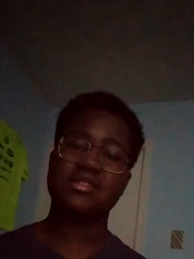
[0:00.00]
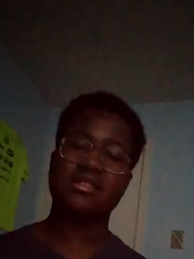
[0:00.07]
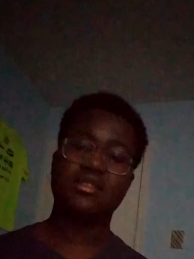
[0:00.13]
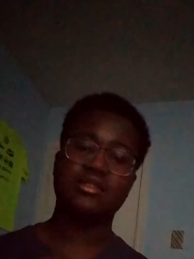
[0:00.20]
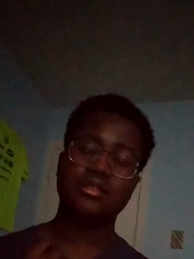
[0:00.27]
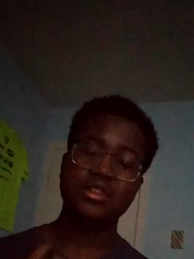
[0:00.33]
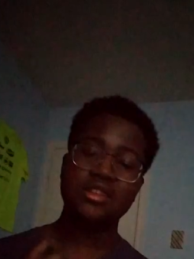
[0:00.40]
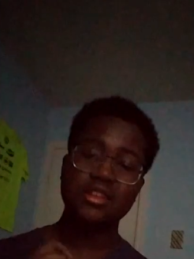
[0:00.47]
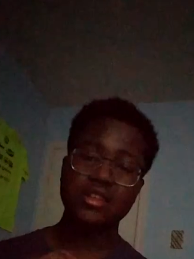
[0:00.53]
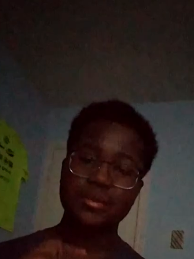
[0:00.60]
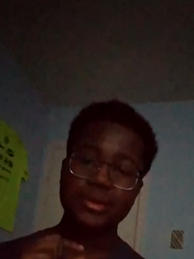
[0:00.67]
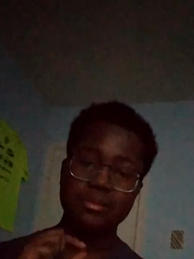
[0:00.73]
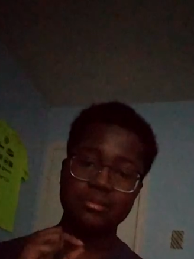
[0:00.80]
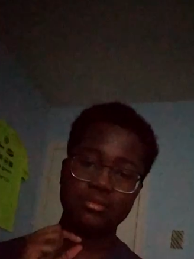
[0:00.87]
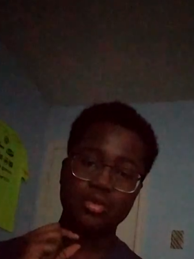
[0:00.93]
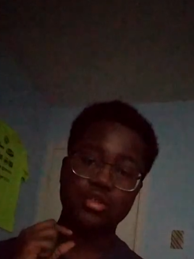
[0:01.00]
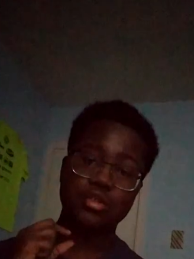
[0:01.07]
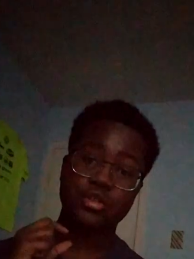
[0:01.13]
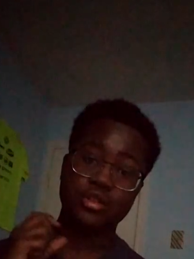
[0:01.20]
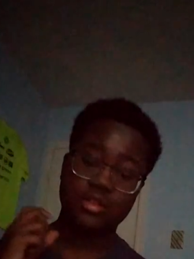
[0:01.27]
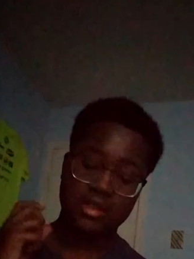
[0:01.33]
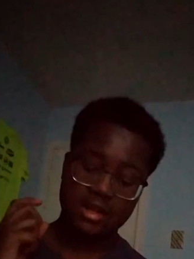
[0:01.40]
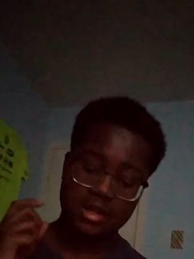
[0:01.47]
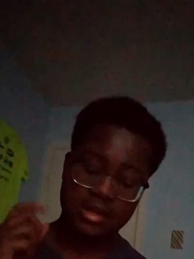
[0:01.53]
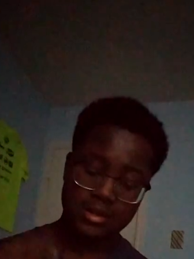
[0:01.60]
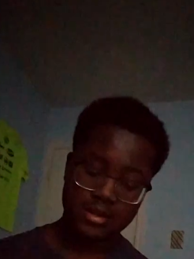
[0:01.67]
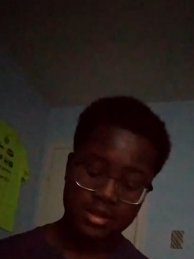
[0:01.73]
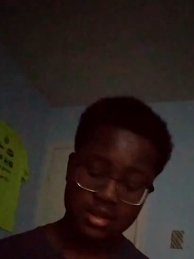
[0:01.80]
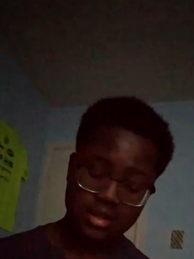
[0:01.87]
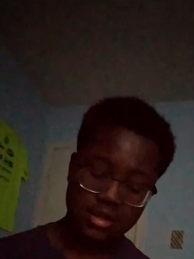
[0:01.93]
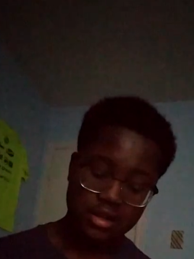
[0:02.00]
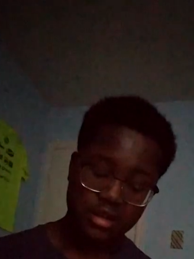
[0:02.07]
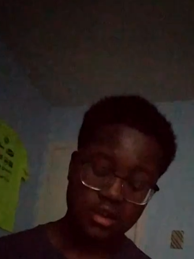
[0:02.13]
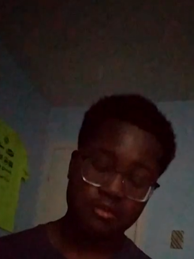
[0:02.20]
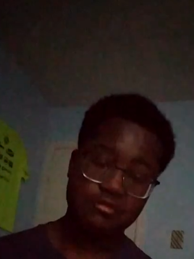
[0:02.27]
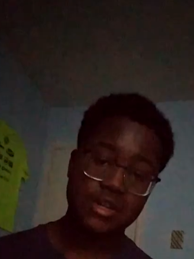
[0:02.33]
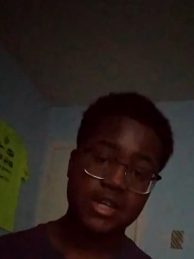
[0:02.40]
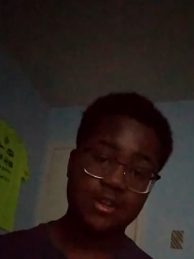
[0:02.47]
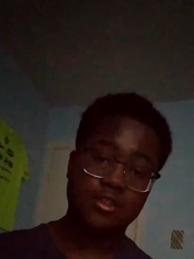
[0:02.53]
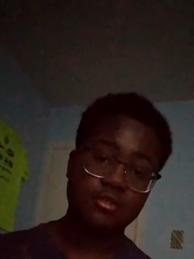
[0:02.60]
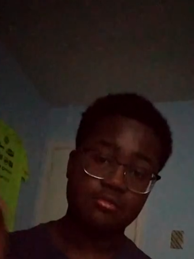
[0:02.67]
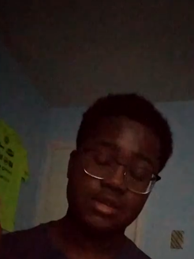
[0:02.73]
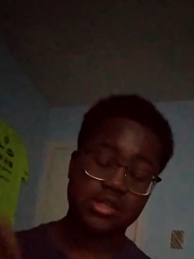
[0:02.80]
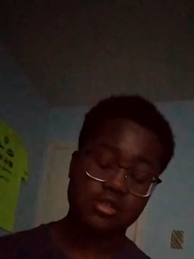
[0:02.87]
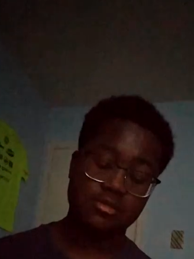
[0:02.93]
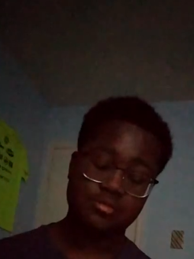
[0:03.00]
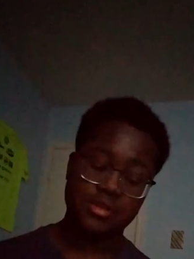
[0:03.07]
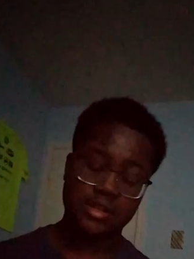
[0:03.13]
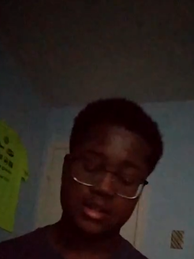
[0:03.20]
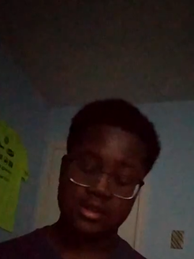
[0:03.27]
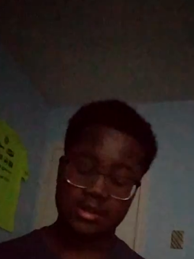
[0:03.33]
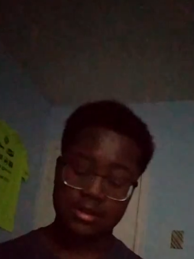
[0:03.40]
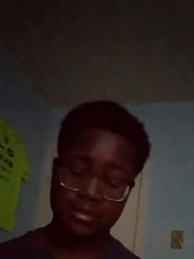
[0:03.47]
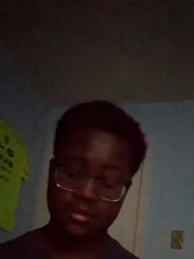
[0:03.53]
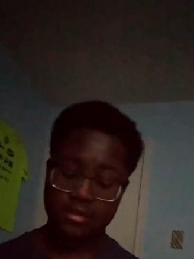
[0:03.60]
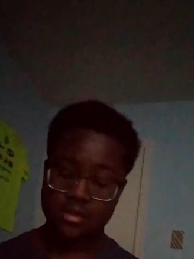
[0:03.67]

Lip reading: a little bit more than a regular mezzo piano.